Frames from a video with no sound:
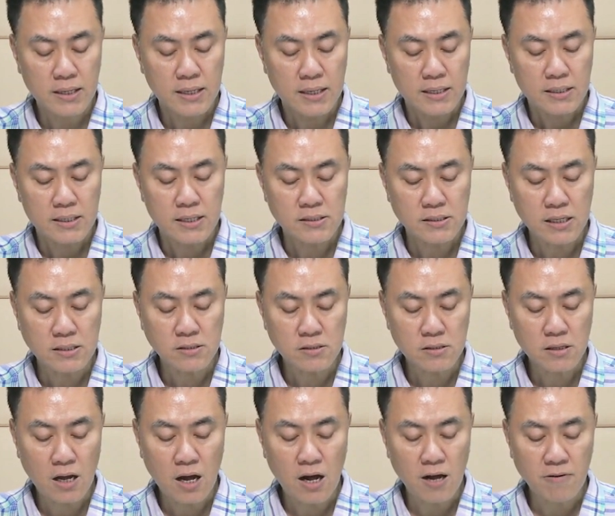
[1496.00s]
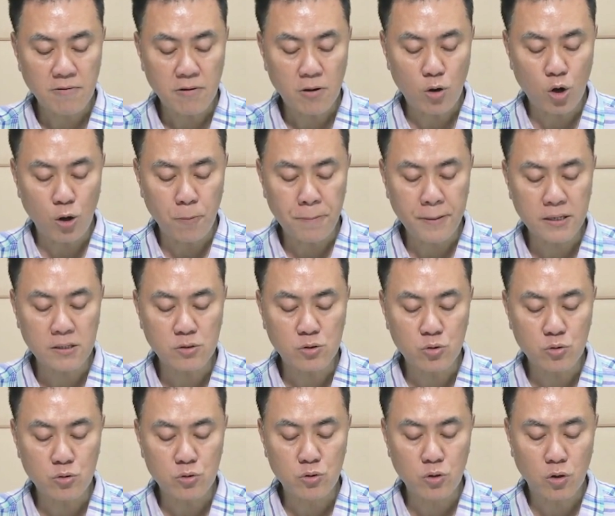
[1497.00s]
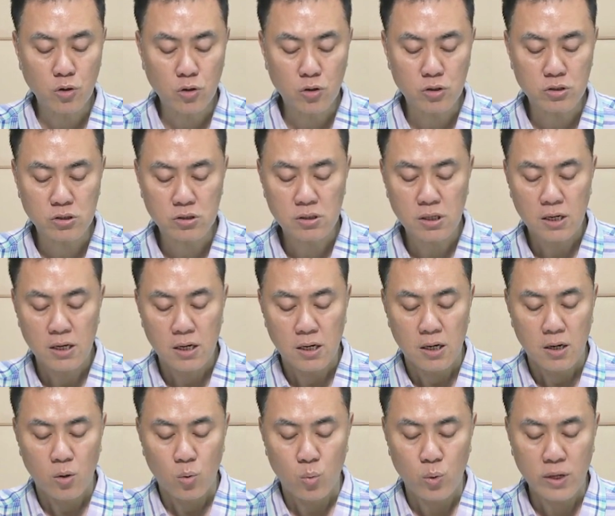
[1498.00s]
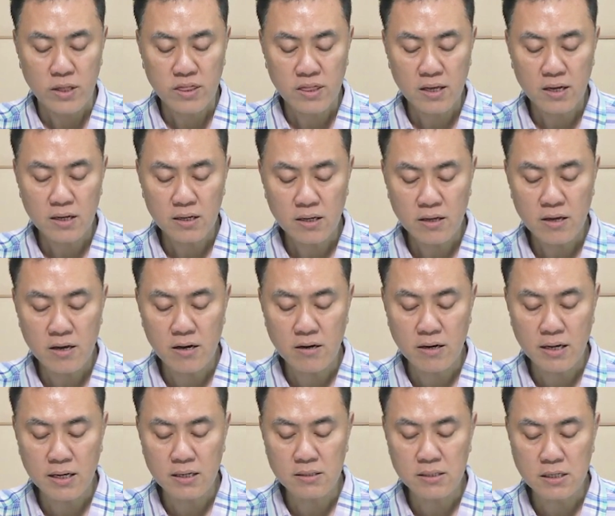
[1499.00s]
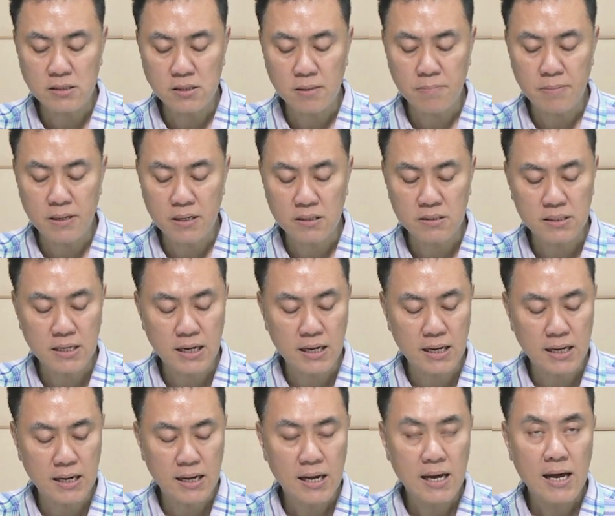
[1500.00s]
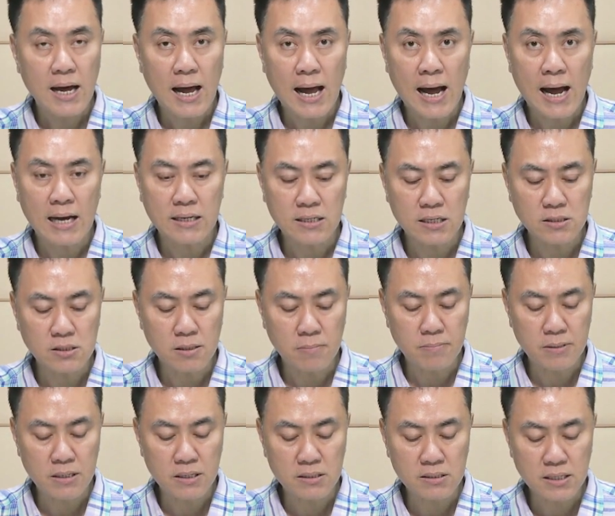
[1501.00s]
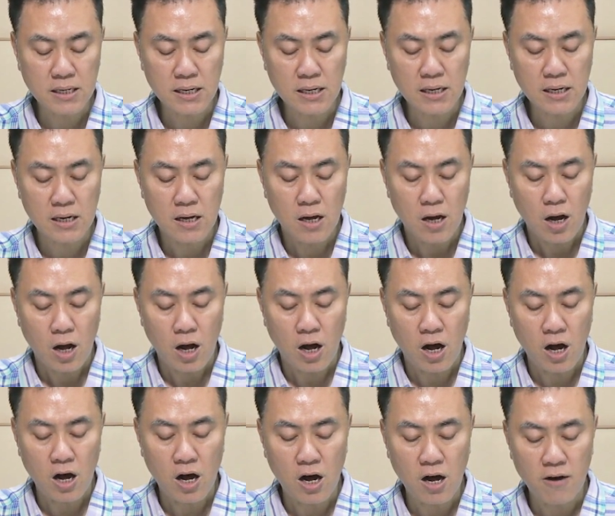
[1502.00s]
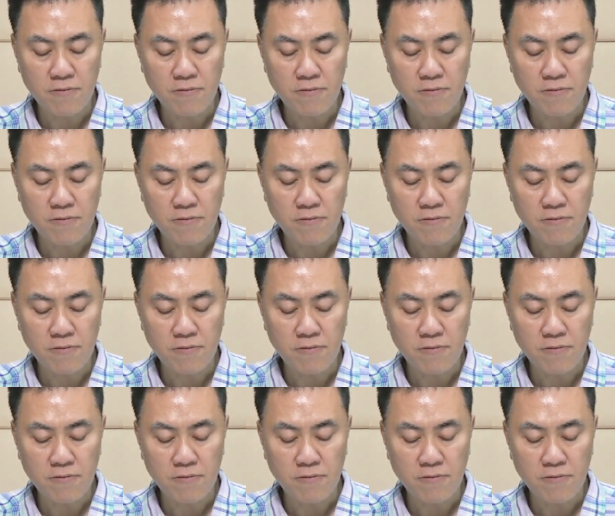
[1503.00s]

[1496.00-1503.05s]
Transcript: This is open to those with hearing disability, eye disability, or